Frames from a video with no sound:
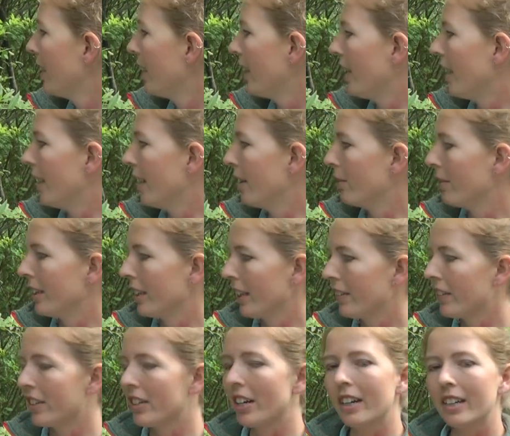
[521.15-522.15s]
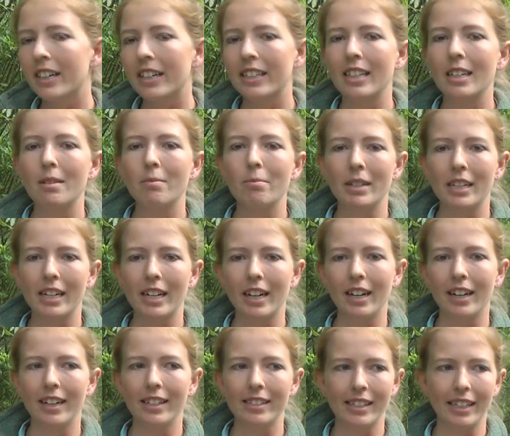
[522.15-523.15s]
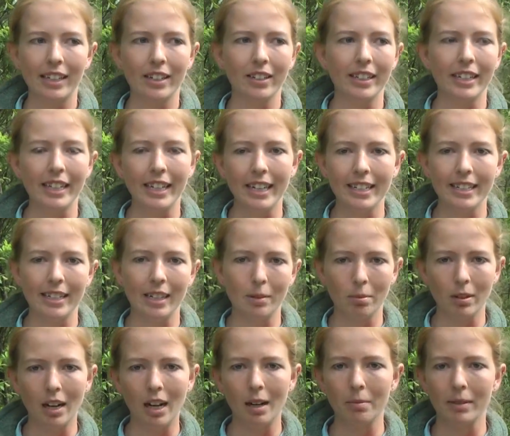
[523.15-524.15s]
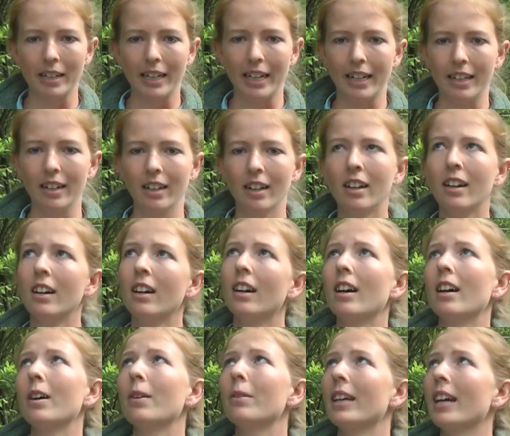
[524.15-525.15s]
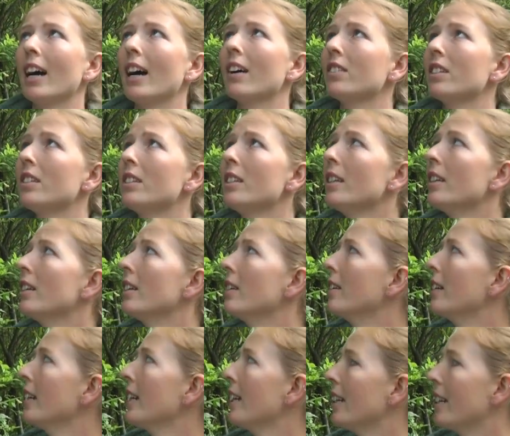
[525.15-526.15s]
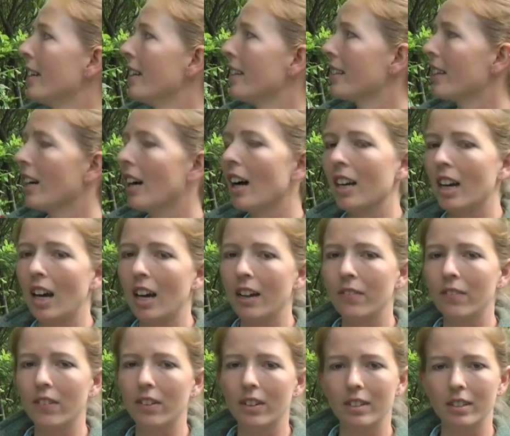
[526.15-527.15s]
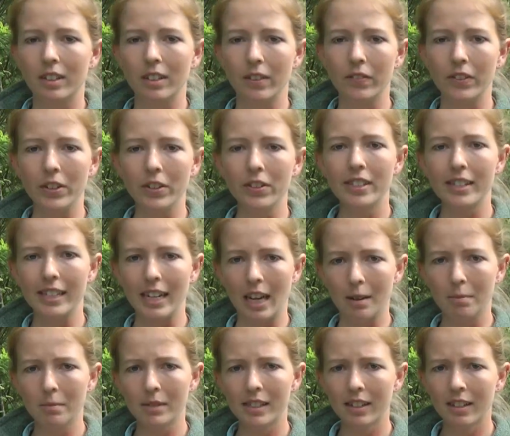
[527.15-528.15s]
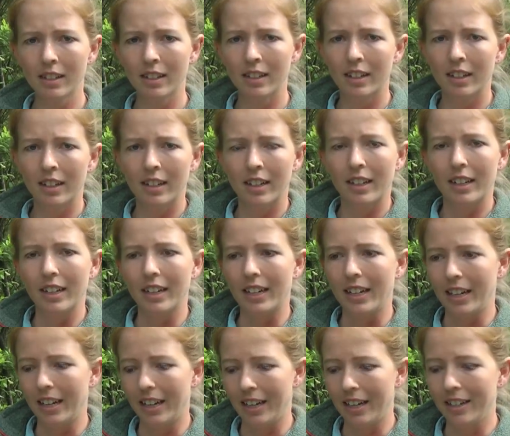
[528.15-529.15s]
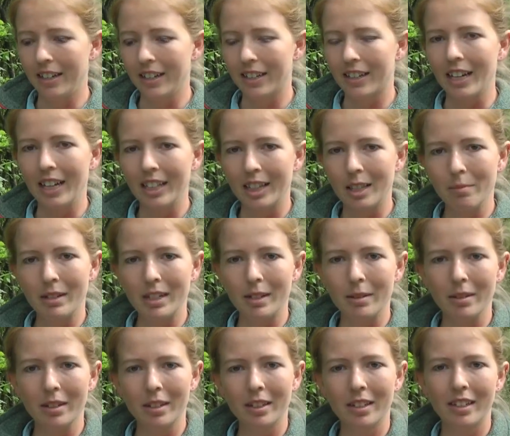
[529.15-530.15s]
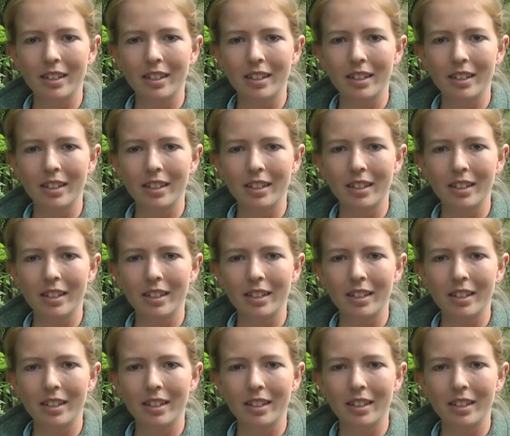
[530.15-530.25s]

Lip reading: And we love to target them because they are easy to propagate. All we have to do is cut off a few stems and cut them into